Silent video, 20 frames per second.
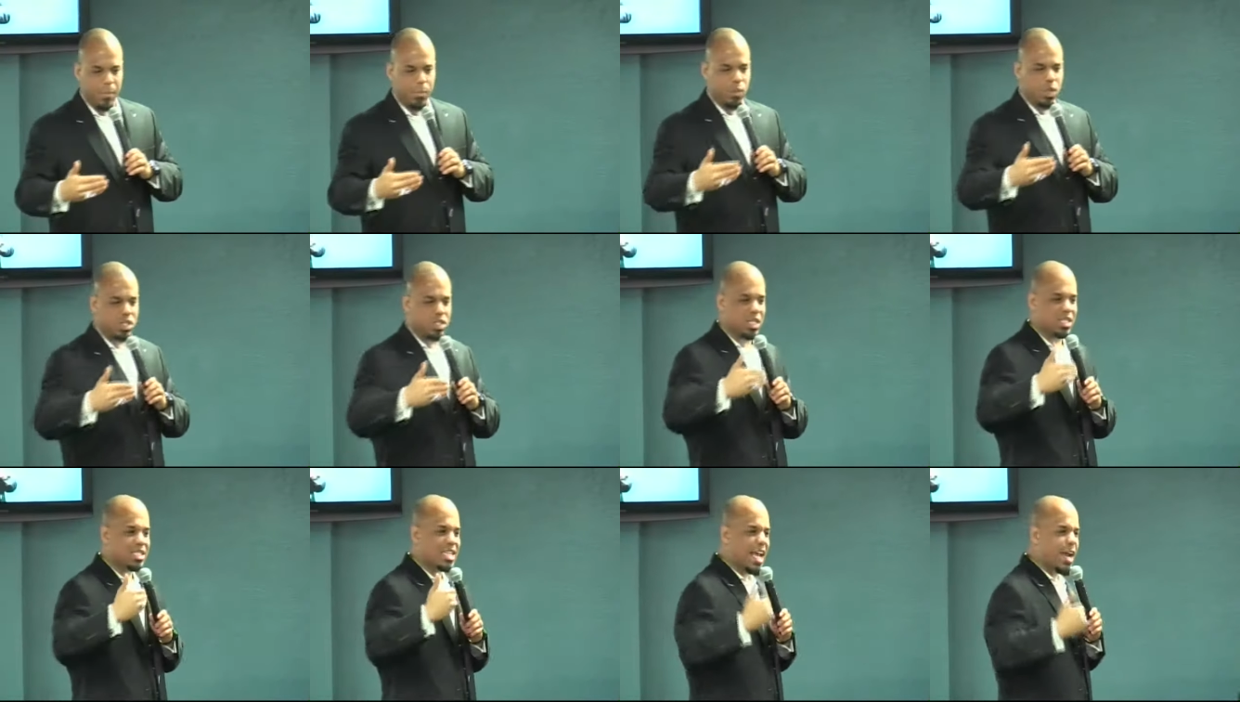
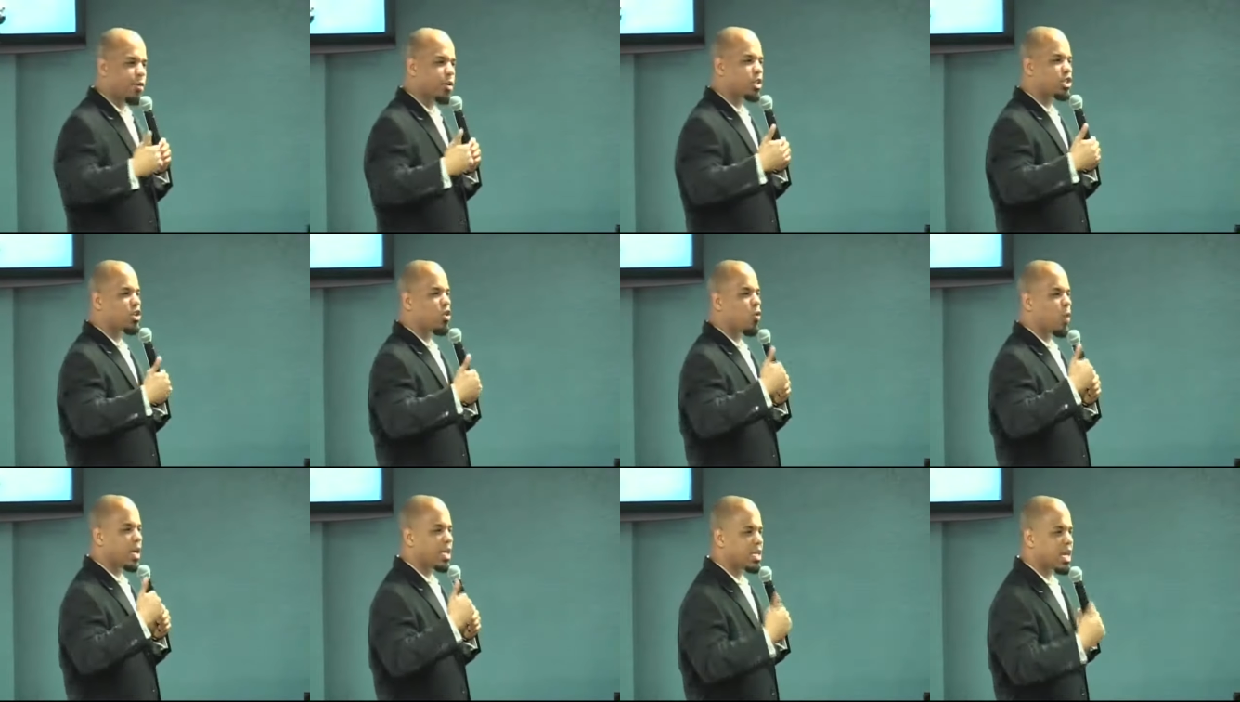was a
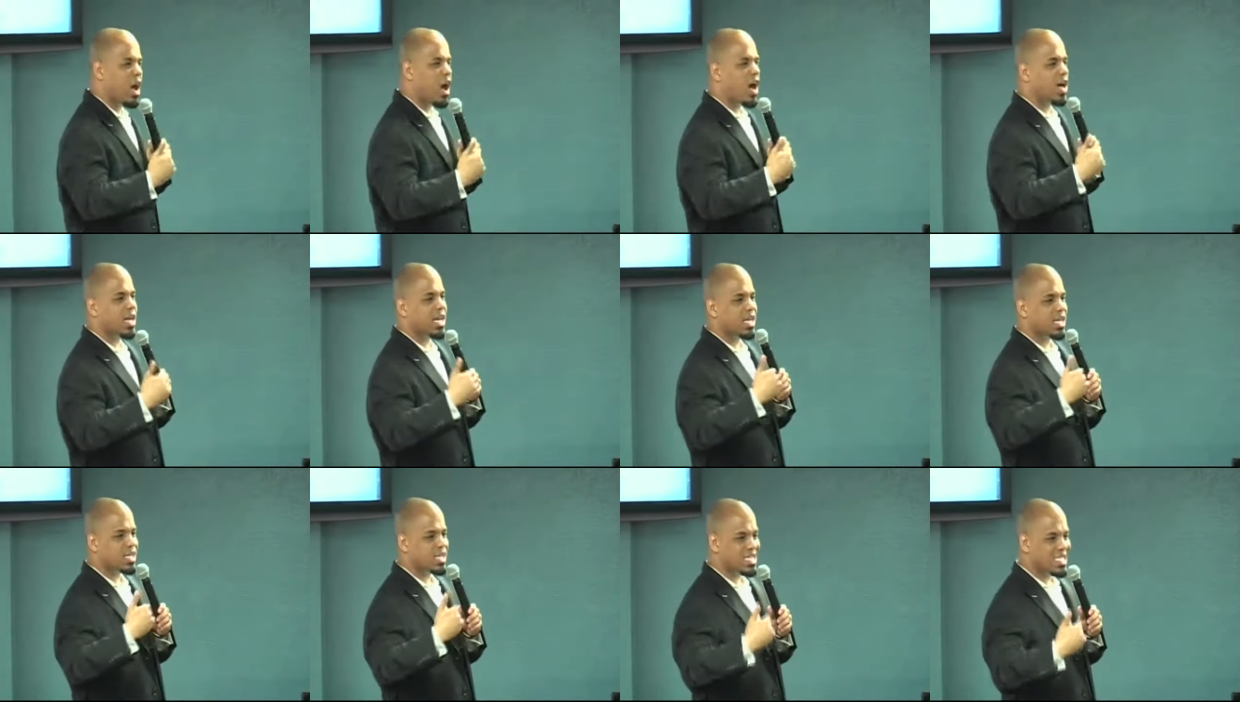territory God
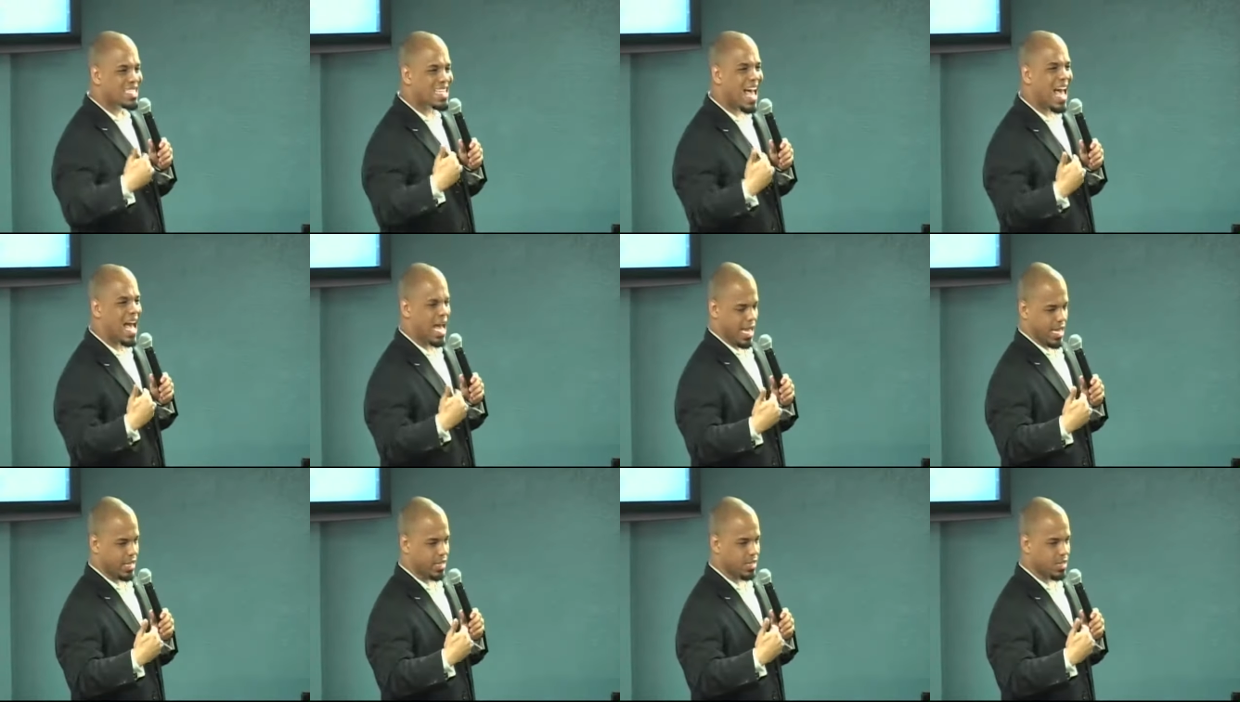had
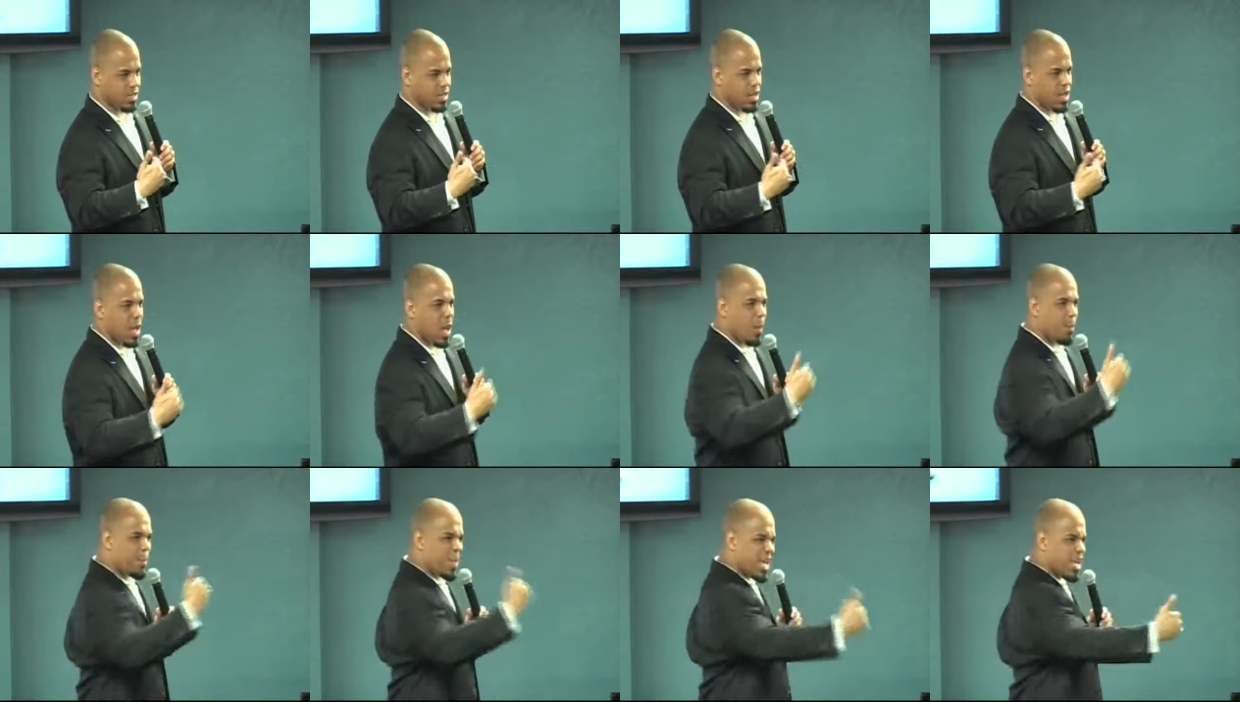assigned
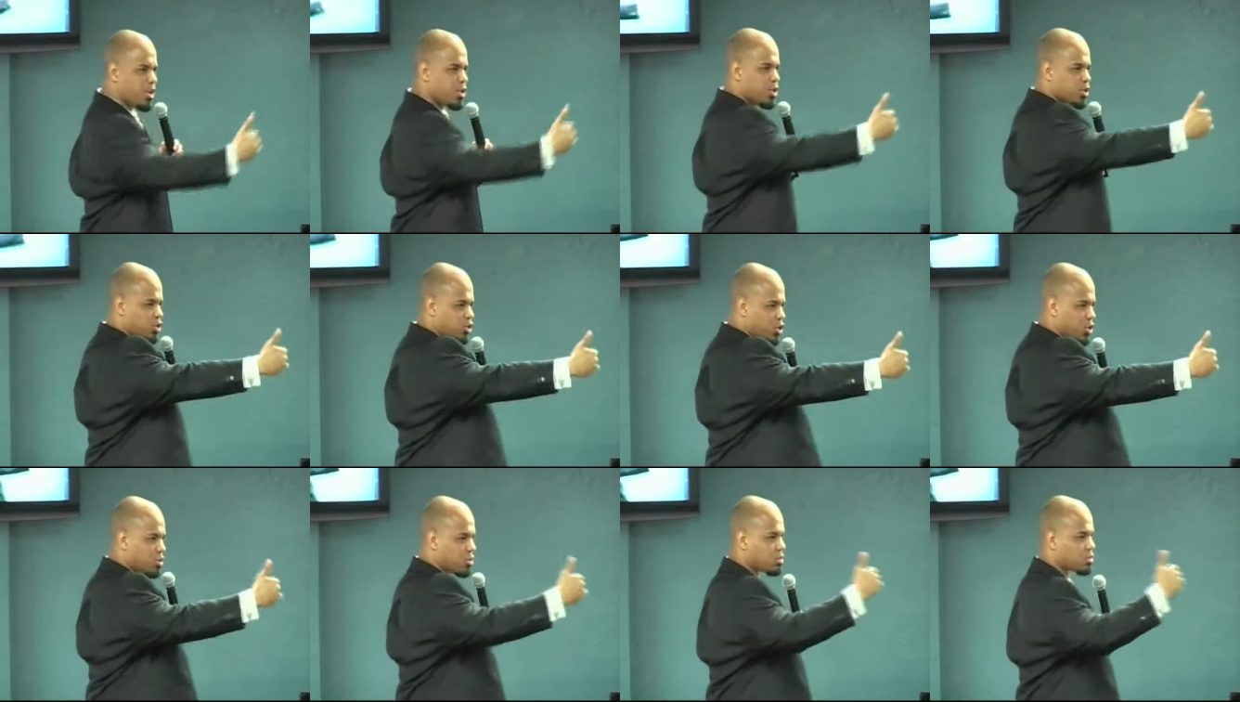Peter
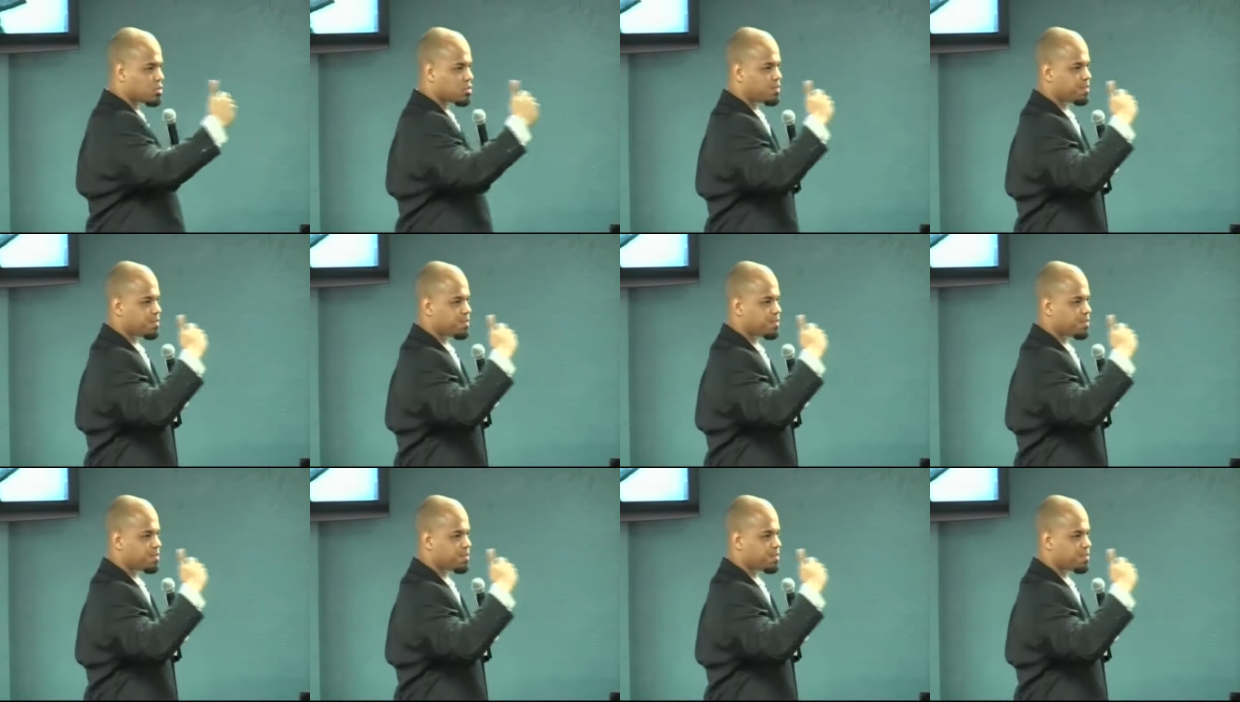to.